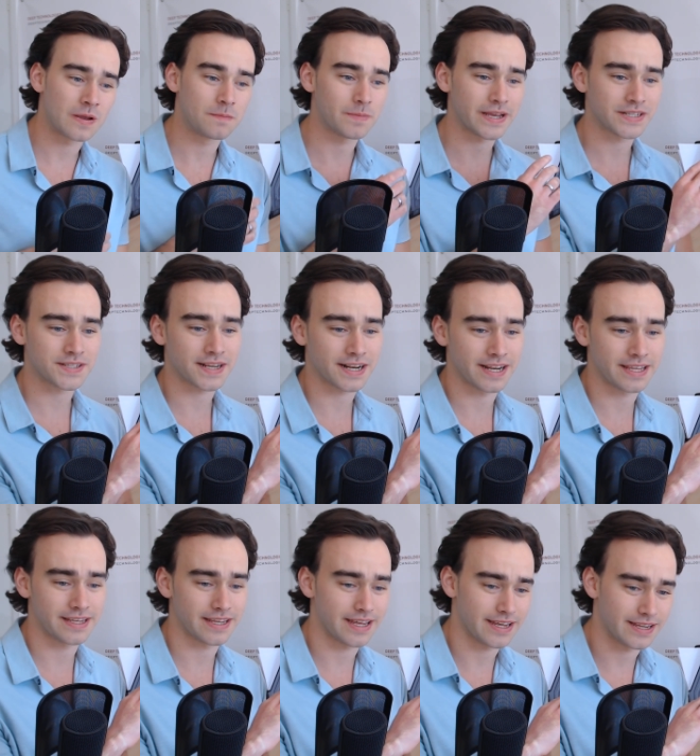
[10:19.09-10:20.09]

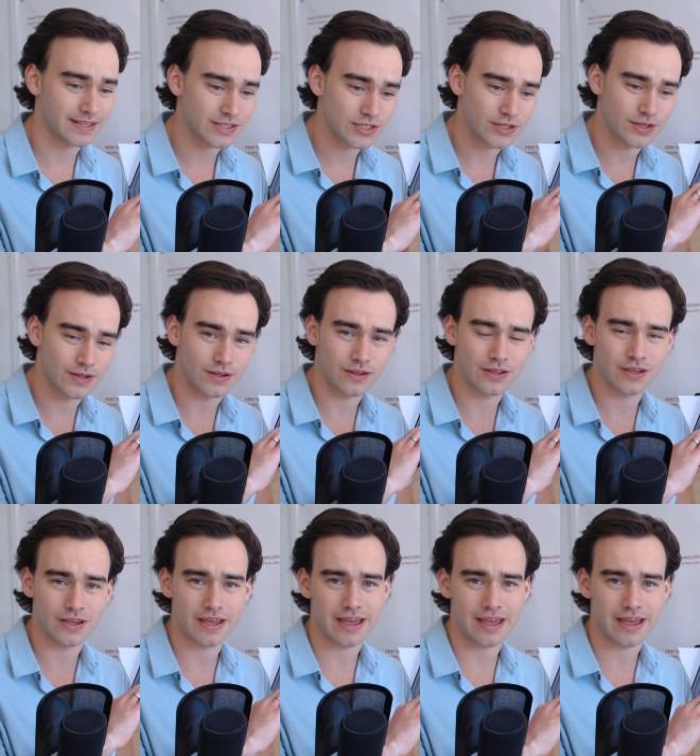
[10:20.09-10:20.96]
basically it took